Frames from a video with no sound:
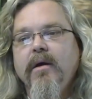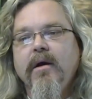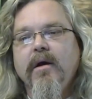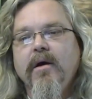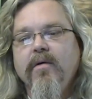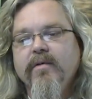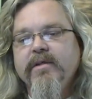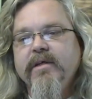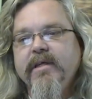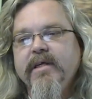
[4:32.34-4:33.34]
Uh, over
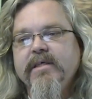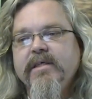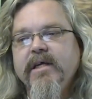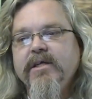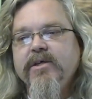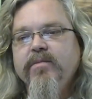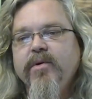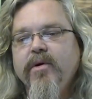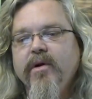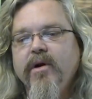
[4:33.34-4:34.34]
to the extinction
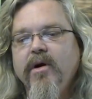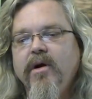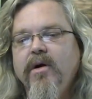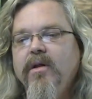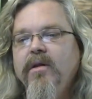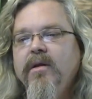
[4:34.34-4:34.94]
protocol.